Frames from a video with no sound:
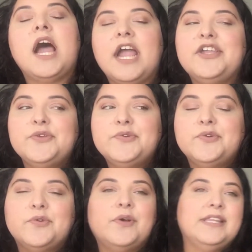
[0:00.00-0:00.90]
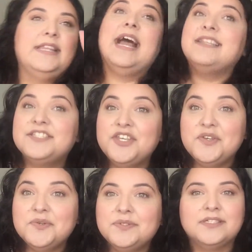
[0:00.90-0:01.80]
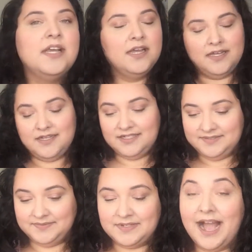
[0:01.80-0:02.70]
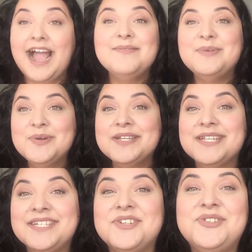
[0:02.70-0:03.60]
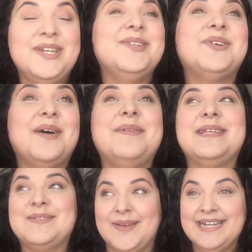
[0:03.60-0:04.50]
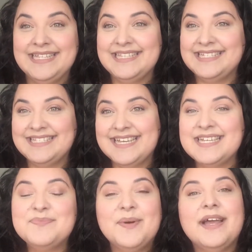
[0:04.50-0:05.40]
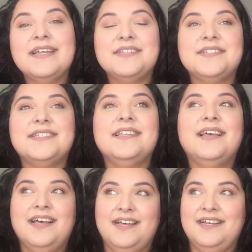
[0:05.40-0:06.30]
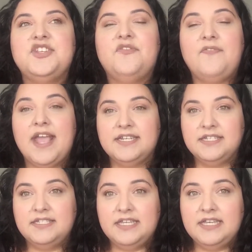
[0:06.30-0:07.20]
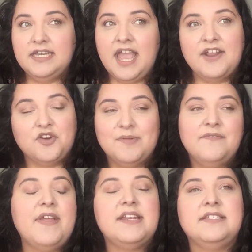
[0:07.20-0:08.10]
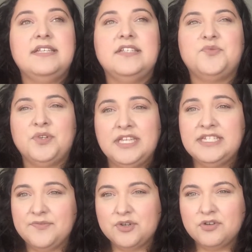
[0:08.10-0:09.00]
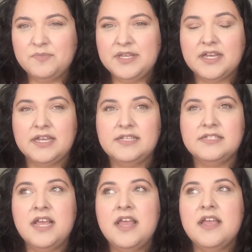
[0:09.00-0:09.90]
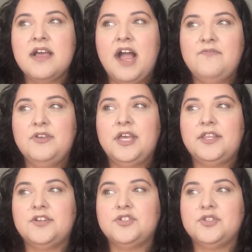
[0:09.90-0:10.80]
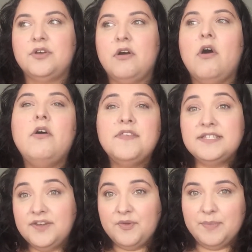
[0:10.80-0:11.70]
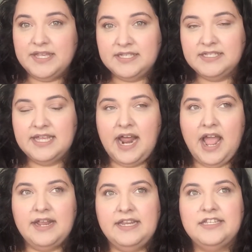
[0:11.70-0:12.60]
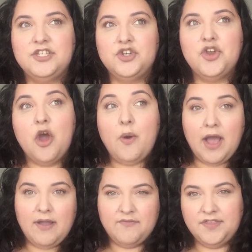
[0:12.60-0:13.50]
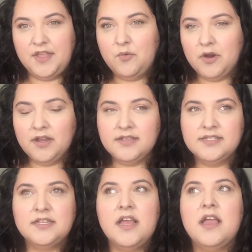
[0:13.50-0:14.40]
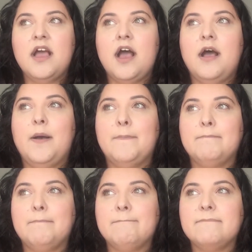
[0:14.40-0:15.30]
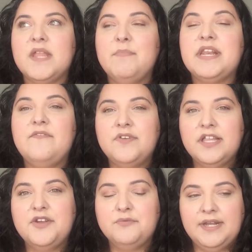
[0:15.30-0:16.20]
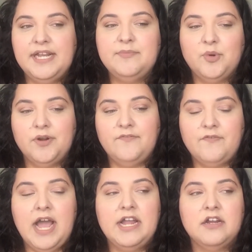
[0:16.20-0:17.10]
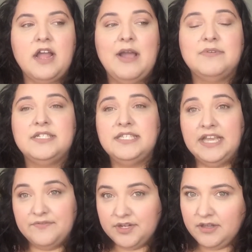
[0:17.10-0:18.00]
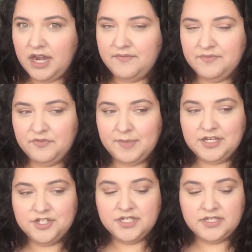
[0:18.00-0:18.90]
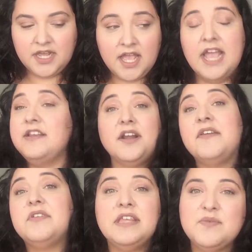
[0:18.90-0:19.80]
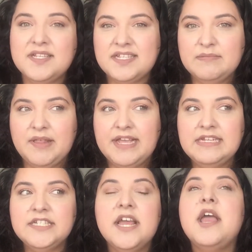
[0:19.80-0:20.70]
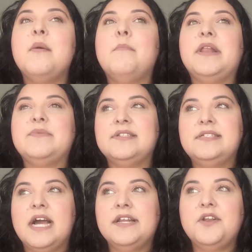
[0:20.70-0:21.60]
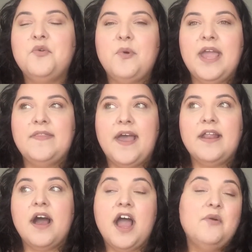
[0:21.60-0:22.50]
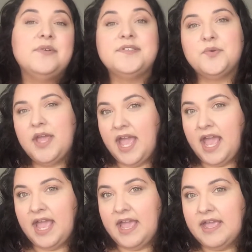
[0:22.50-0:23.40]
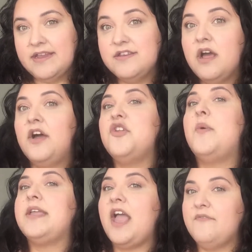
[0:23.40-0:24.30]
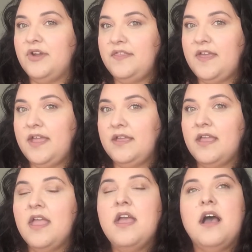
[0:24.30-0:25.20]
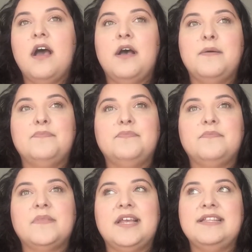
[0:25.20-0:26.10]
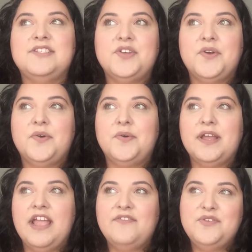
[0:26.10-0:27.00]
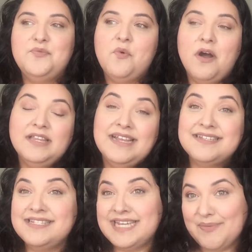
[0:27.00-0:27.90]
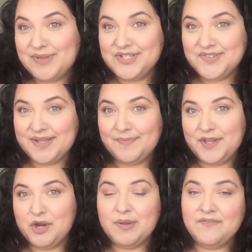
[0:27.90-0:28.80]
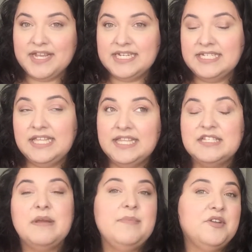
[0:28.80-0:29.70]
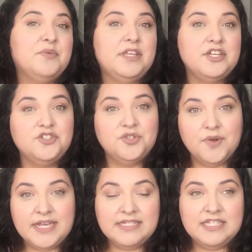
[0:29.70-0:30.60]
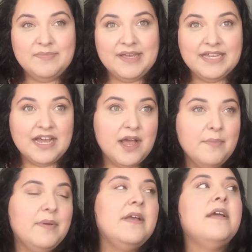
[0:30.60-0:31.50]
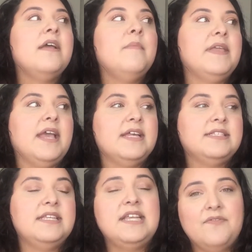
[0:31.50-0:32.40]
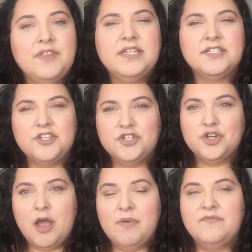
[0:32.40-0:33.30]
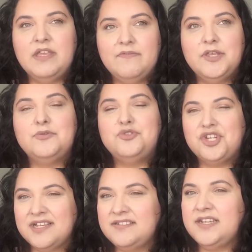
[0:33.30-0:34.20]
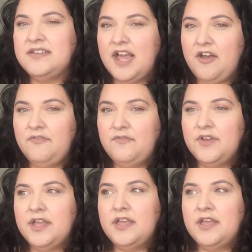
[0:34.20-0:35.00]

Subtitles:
"Alright, you cool," and then that's cute. And I'm doing such a shit job at explaining these things, but to fantasy and urban fantasies is really difficult because I feel like there's all these different pieces that I need to know how everything works. But I feel like reading Born of Fire, I was given a lot of information and not everything was explained, but it was done in a way that I was okay not knowing everything. And so if you want like a step into something urban fantasy, this might be a really good choice to pick up, because it definitely does a good job of giving you just enough